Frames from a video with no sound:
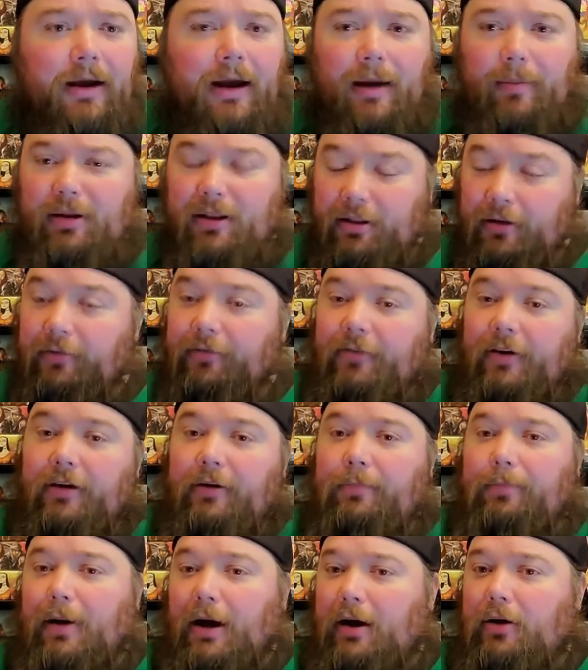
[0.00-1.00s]
I mean, they're
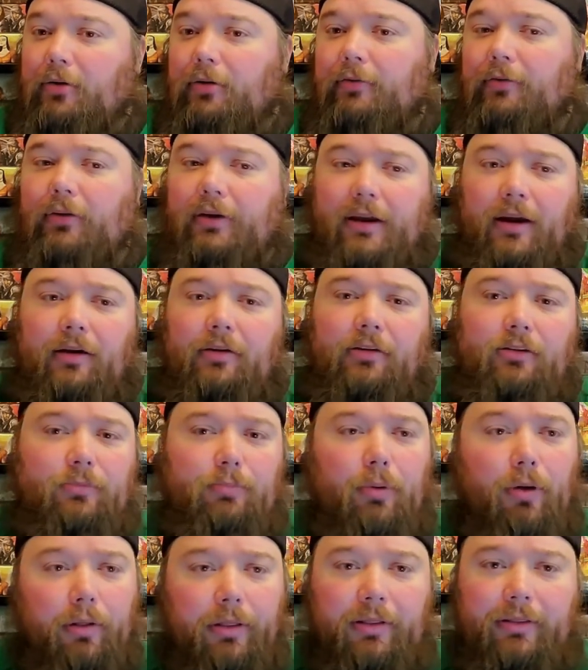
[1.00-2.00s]
very powerful characters,
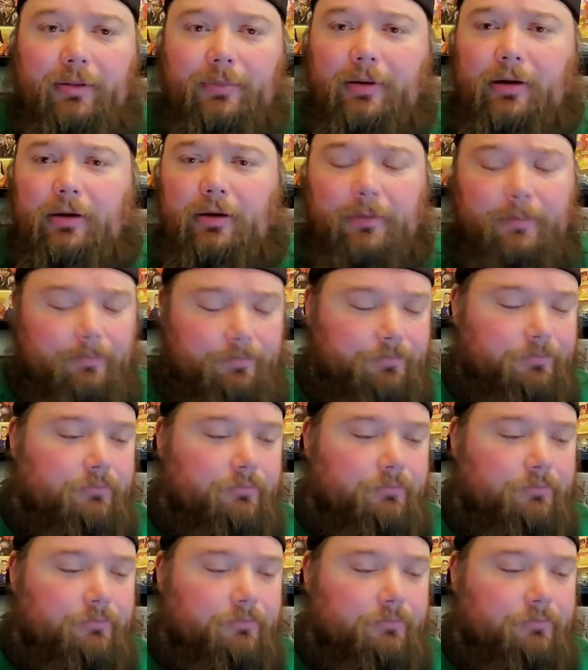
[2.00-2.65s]
both of them are.